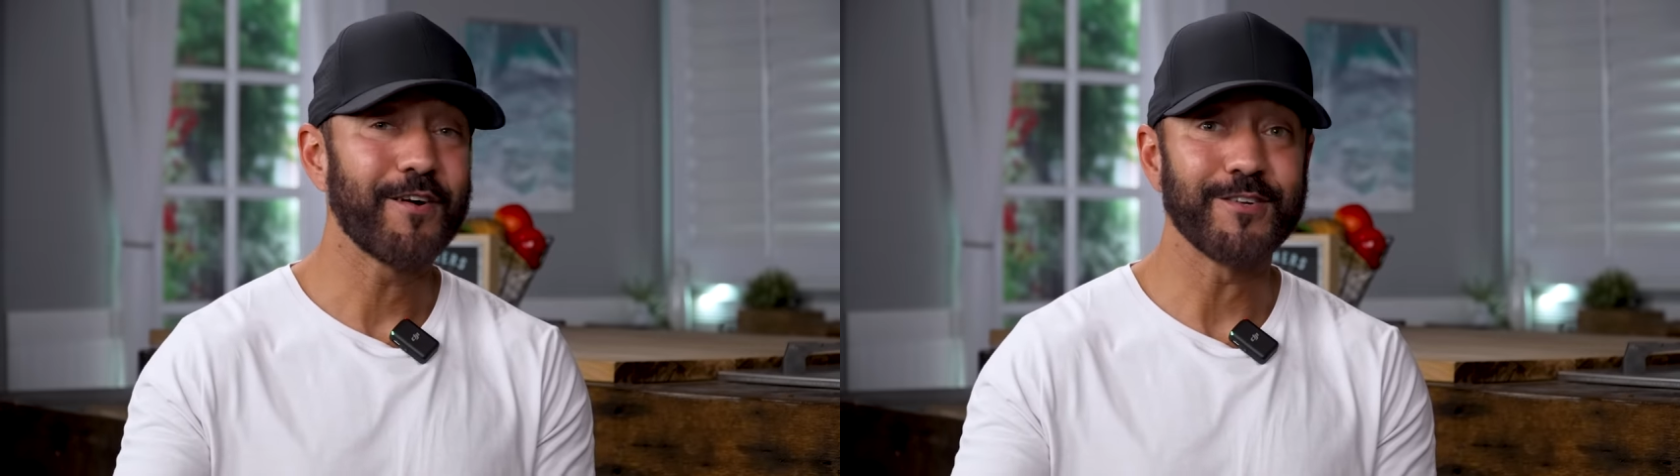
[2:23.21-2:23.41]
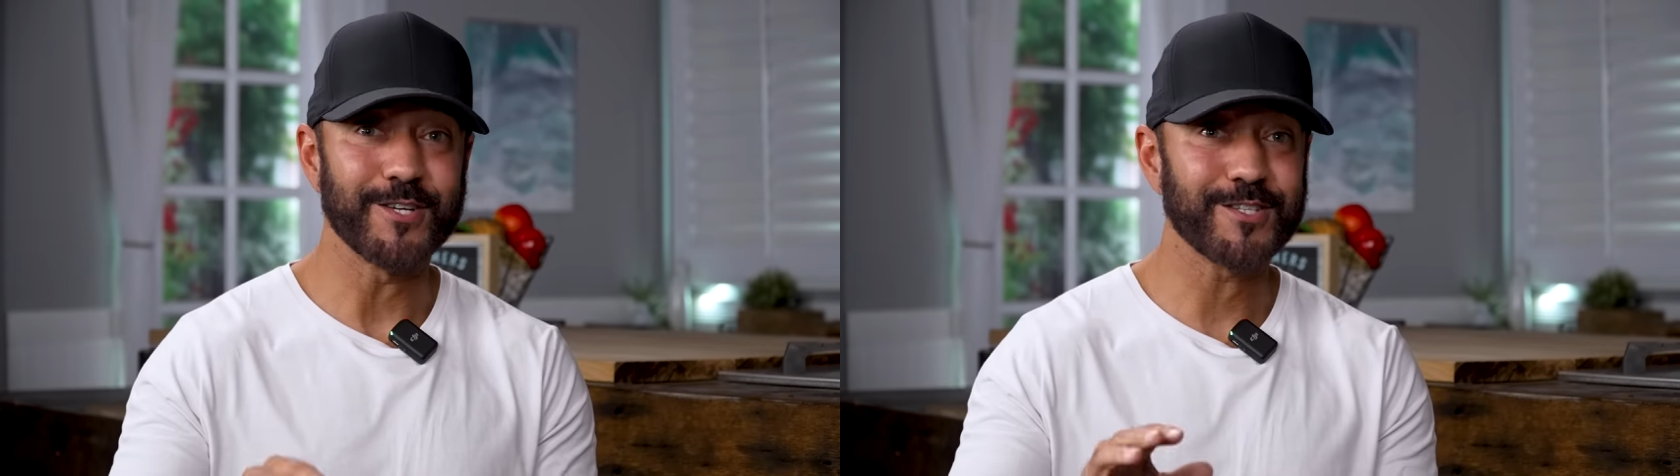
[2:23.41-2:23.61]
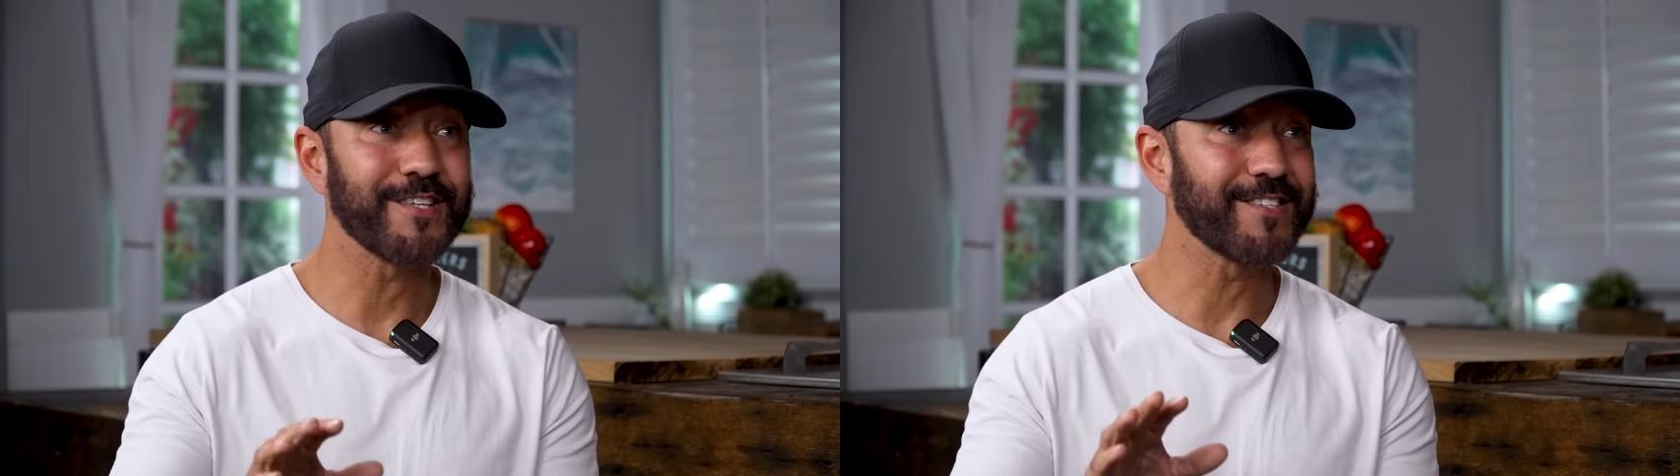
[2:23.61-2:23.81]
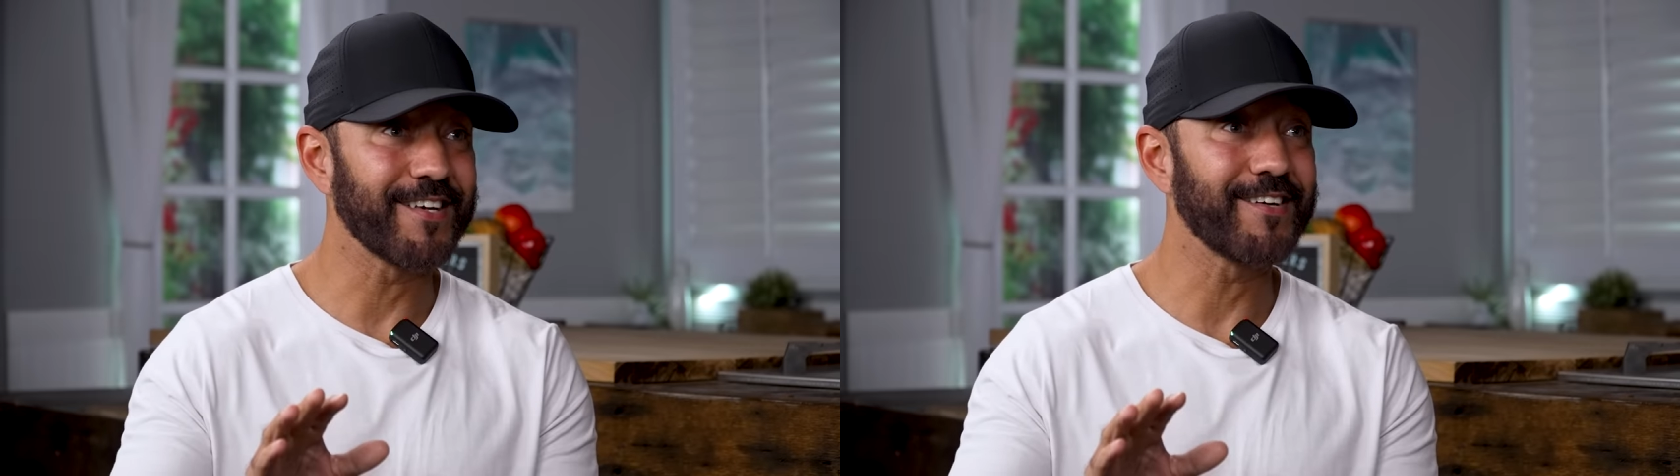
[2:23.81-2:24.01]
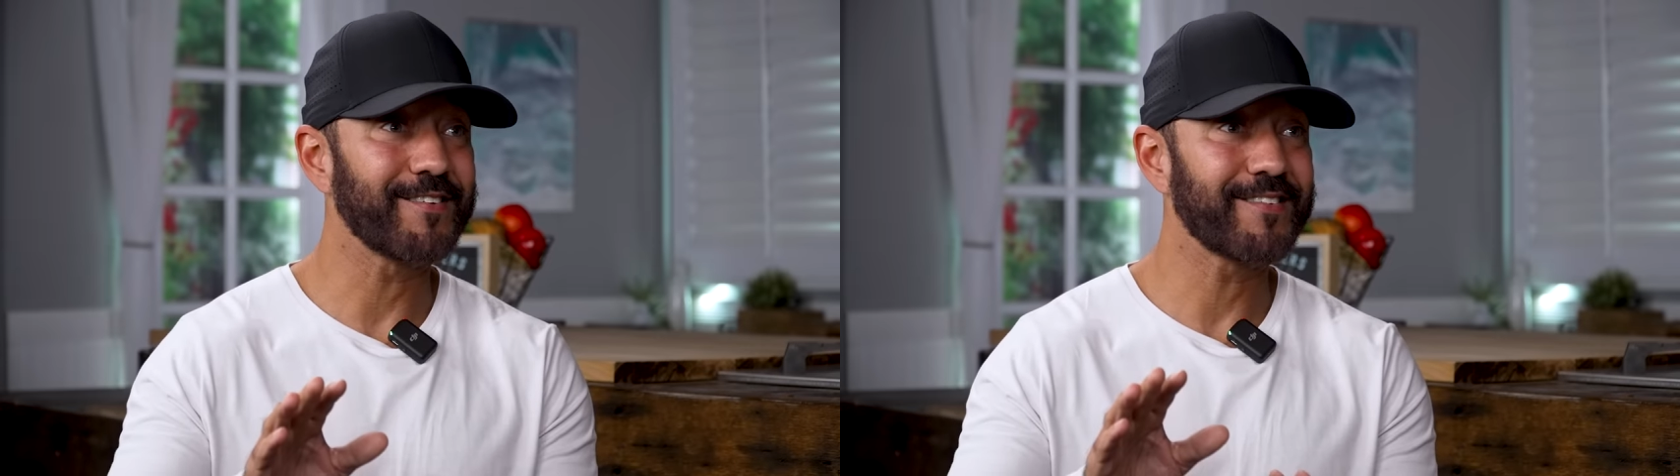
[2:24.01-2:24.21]
just as
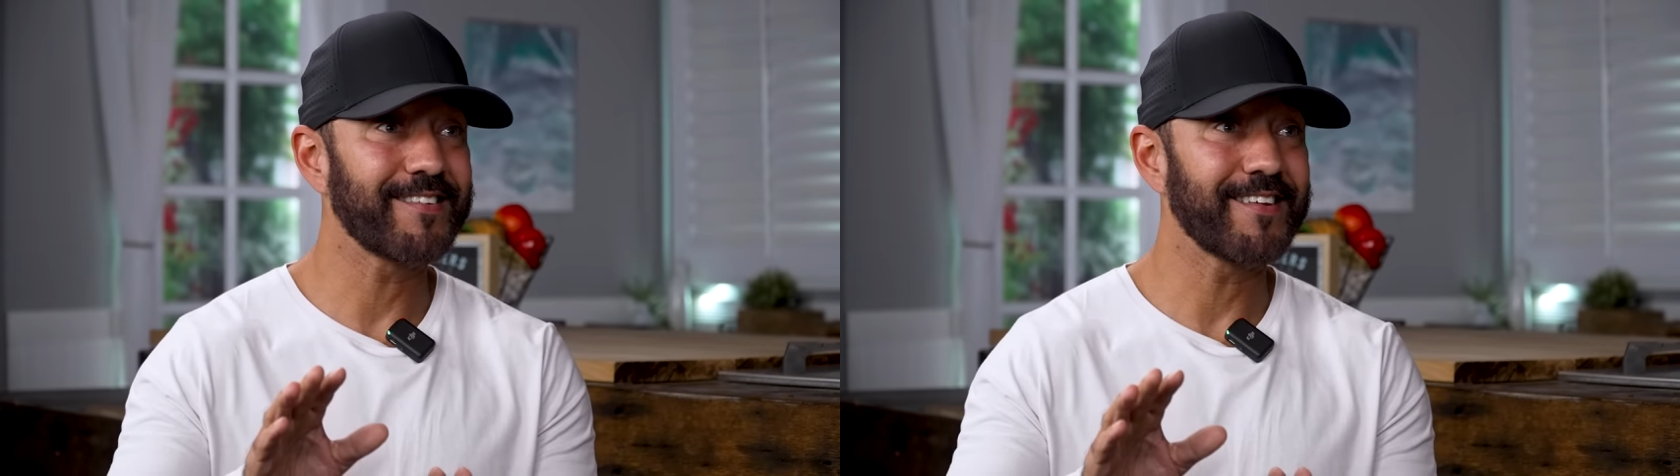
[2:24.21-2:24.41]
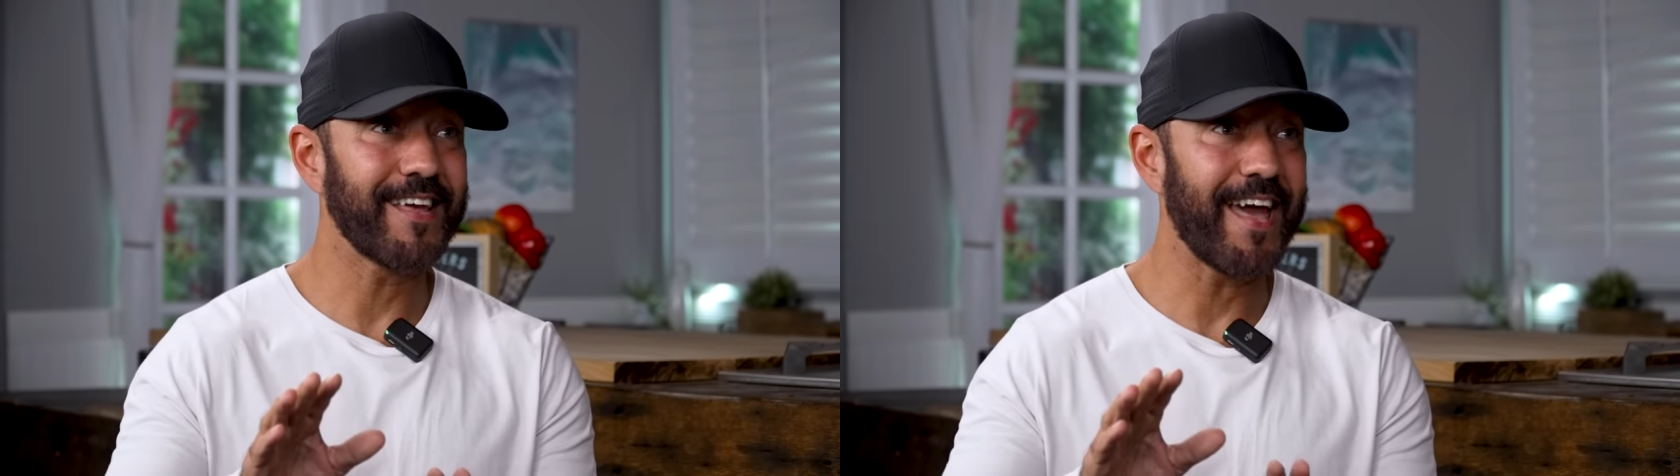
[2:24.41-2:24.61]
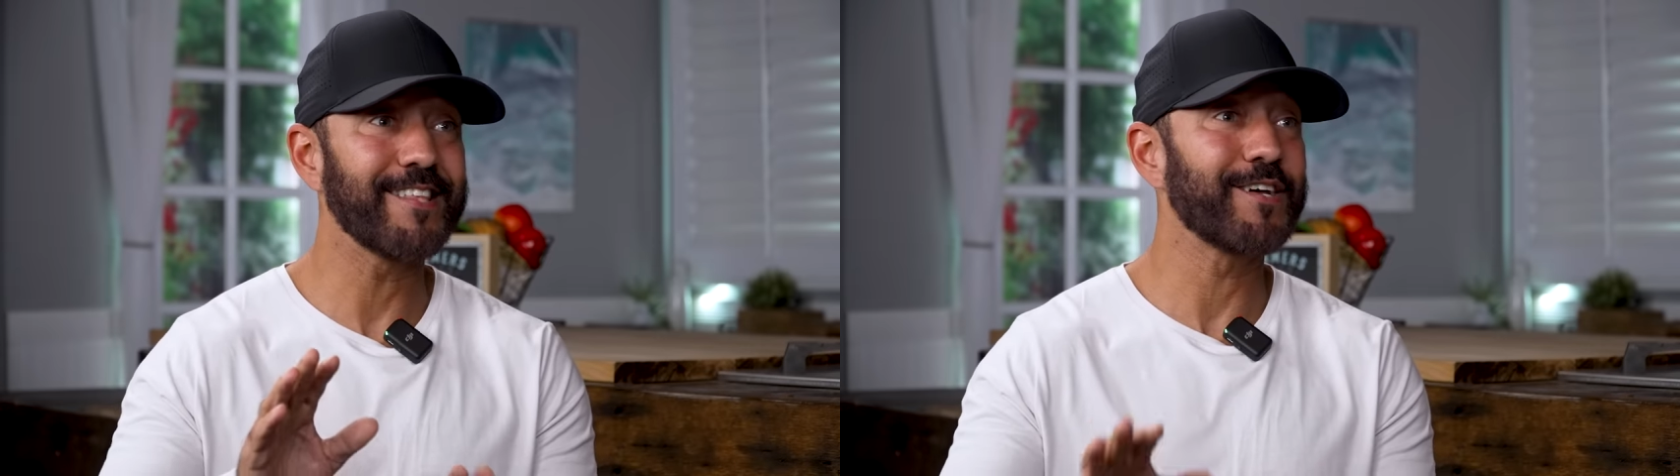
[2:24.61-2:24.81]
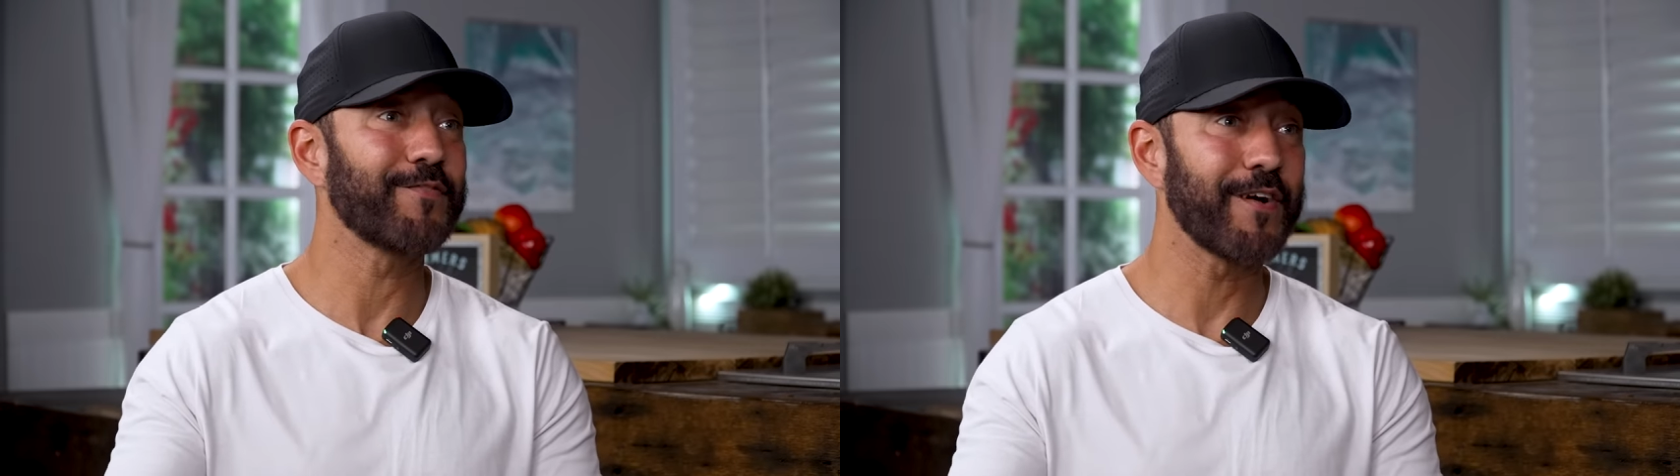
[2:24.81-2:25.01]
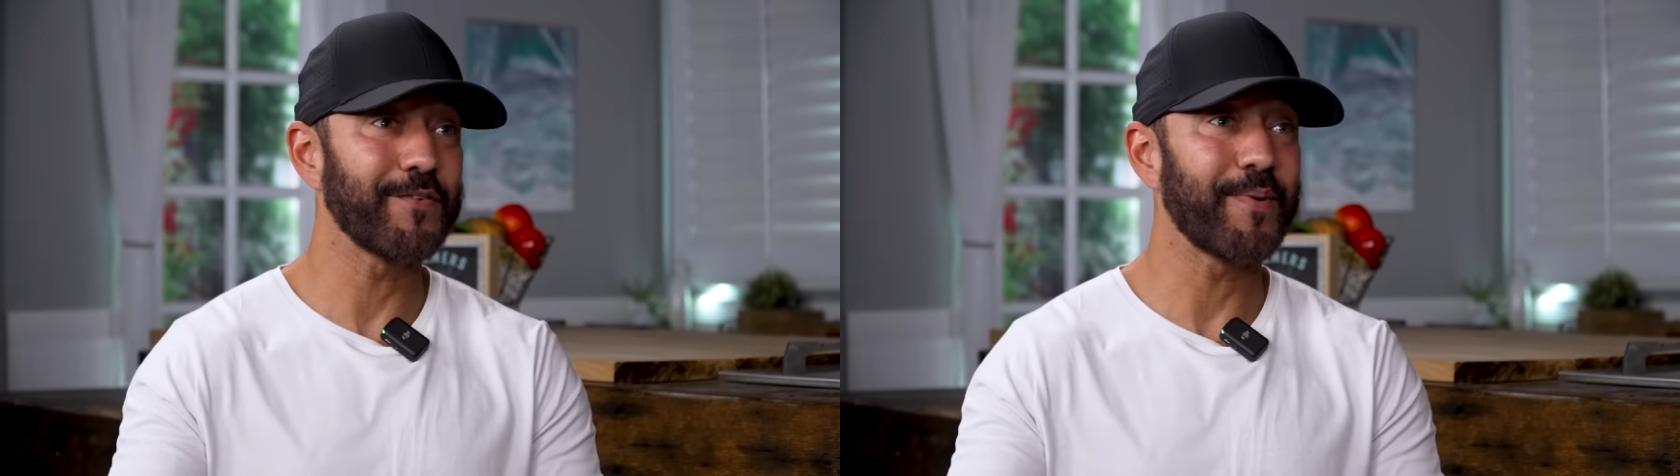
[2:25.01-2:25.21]
a heads up
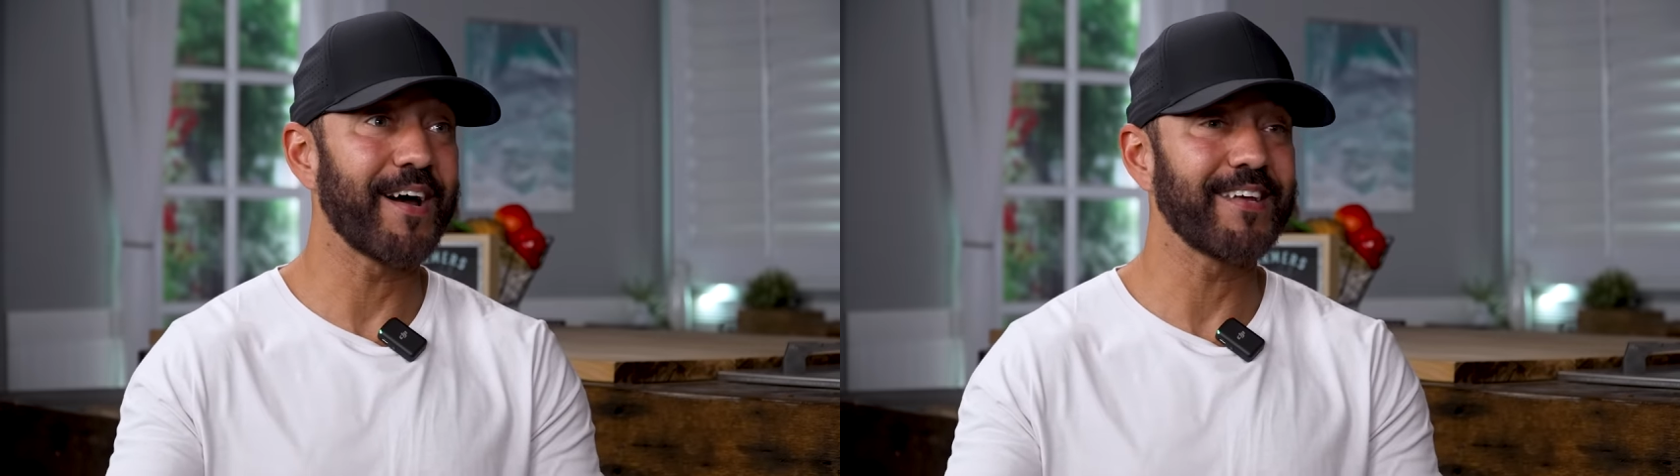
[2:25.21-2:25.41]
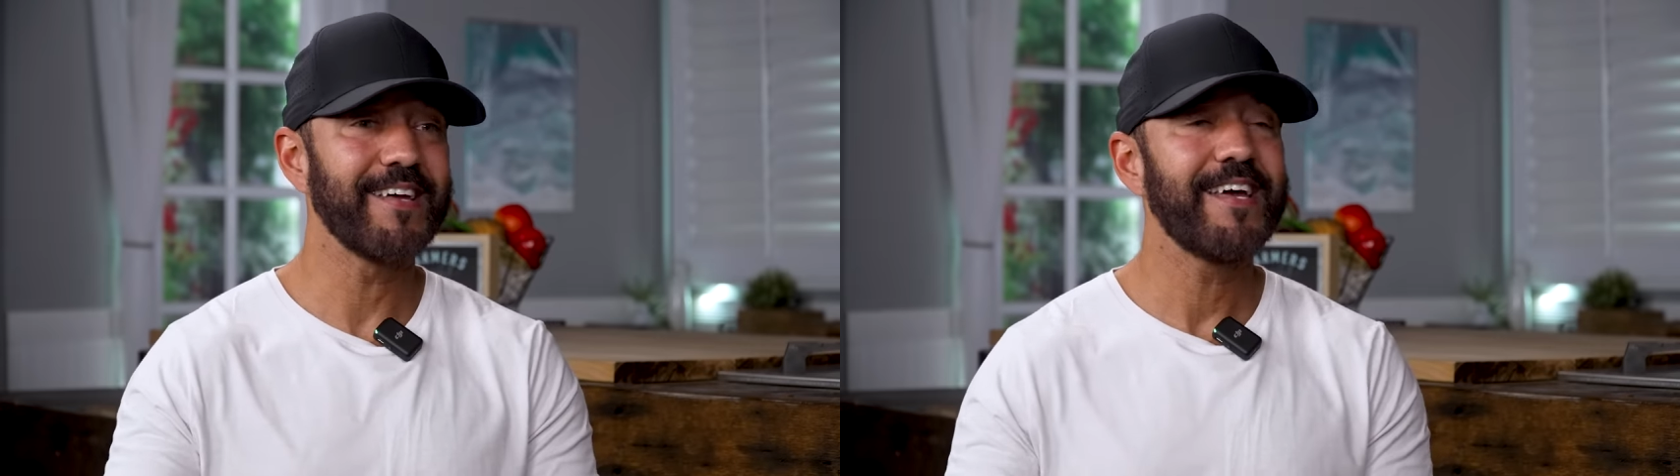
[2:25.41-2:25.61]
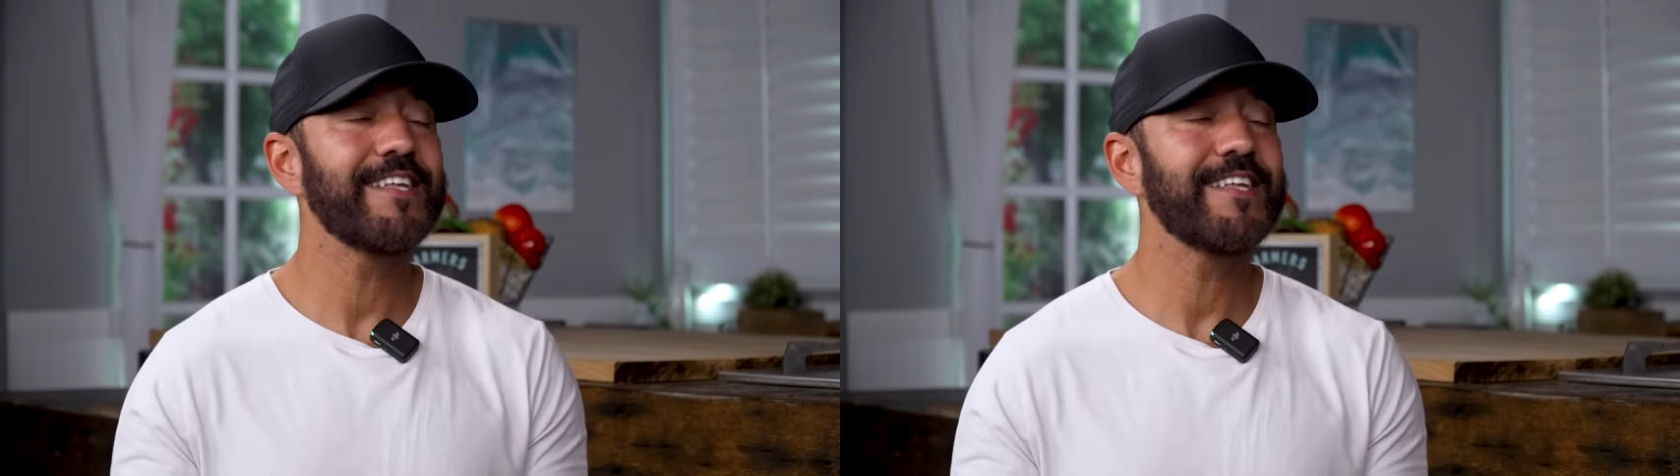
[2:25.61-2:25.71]
for everybody,